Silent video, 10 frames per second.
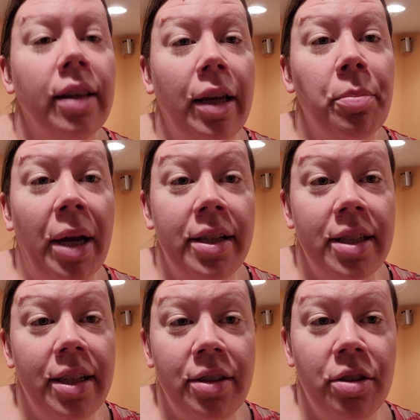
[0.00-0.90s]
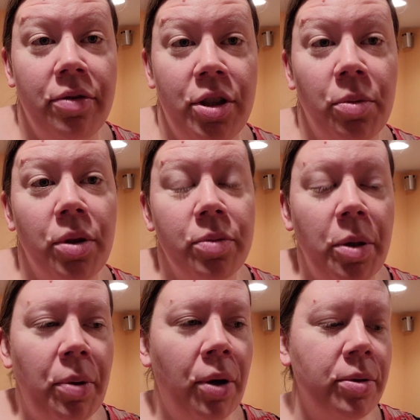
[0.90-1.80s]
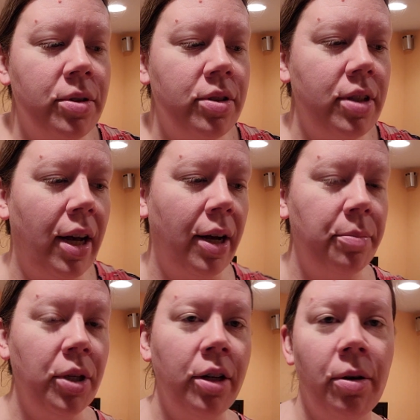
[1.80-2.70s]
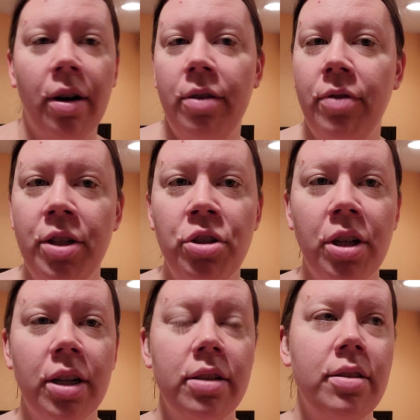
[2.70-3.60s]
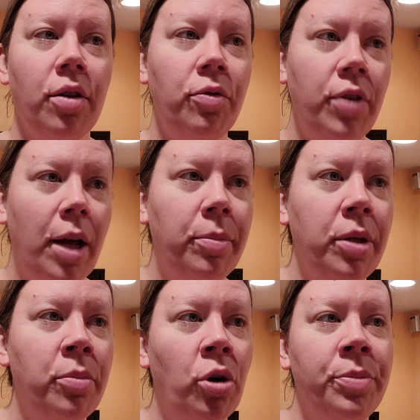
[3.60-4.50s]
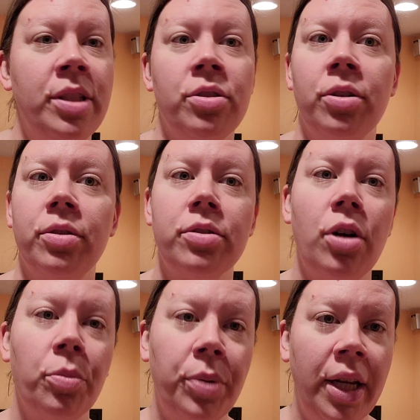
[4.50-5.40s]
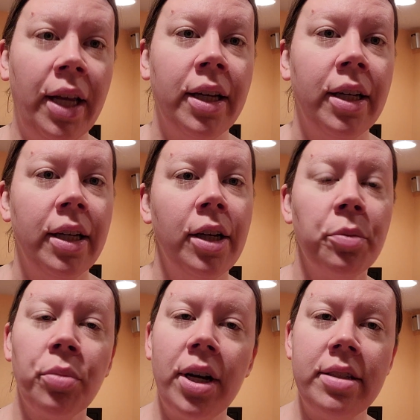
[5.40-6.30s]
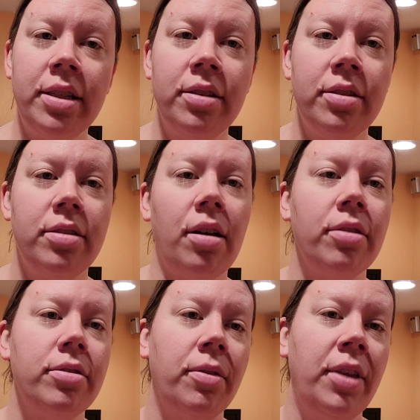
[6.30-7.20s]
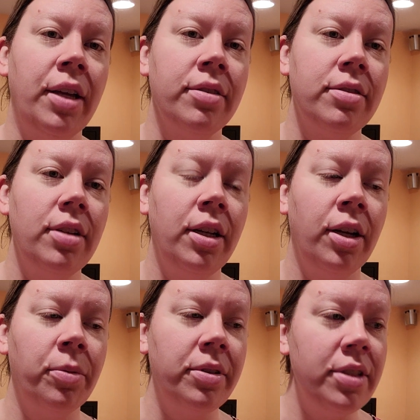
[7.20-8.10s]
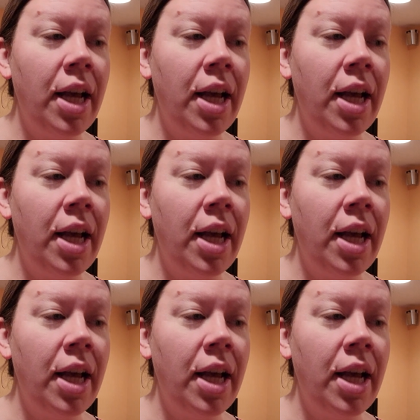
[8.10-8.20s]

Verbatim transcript: like-minded individuals. We post, um, you know, our adventures, our family moments, girls opening presents, also things, you know, with